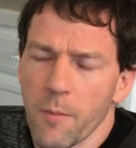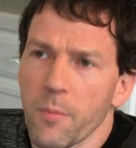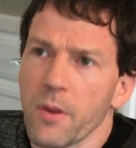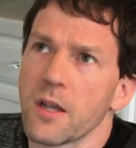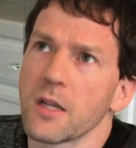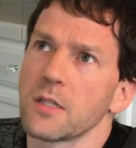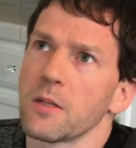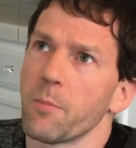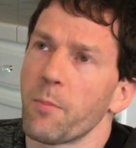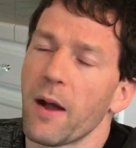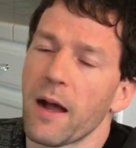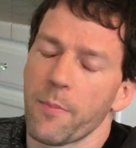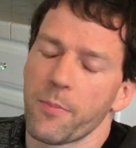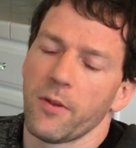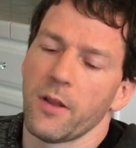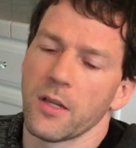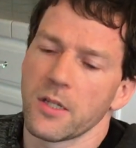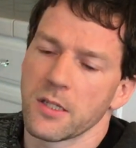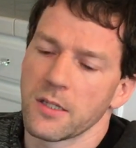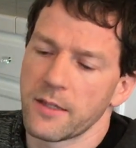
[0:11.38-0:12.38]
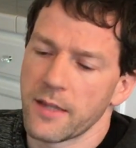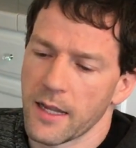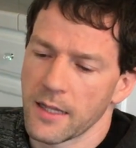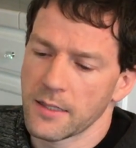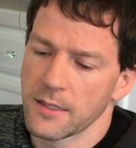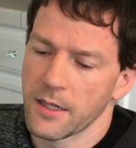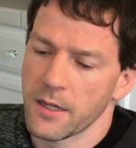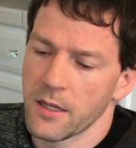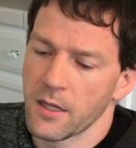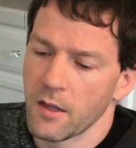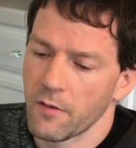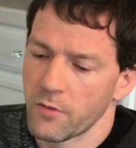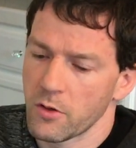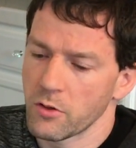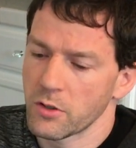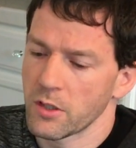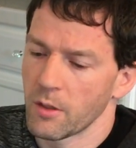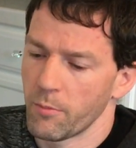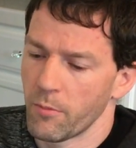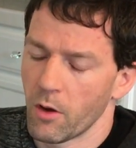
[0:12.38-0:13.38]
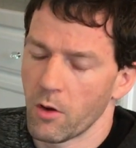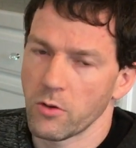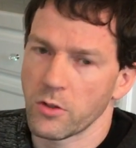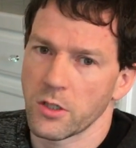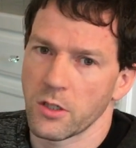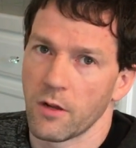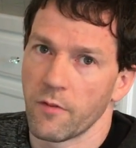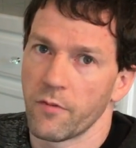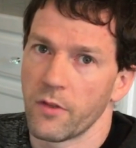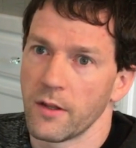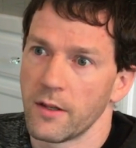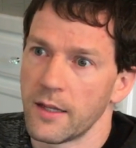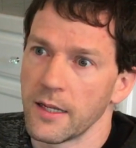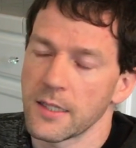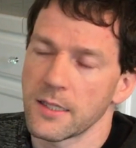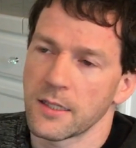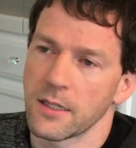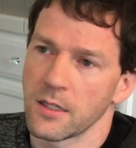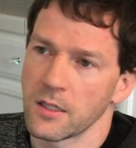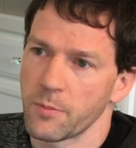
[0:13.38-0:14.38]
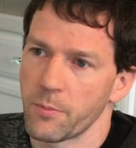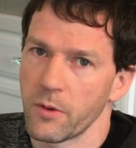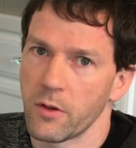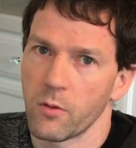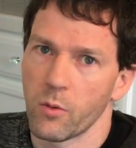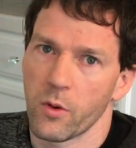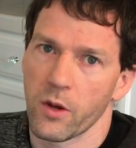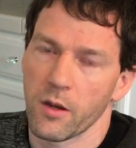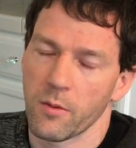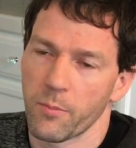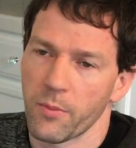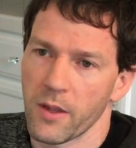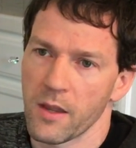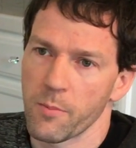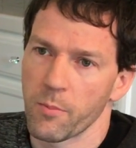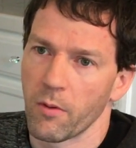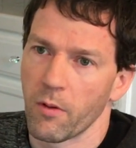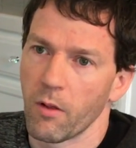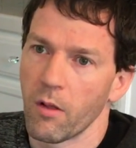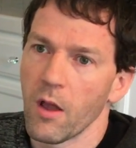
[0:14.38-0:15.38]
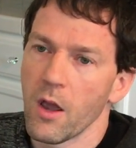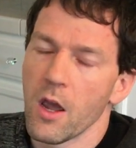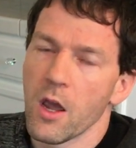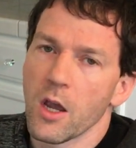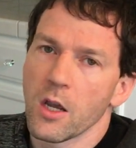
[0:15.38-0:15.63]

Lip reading: because population density gives you some notion of the distance between people.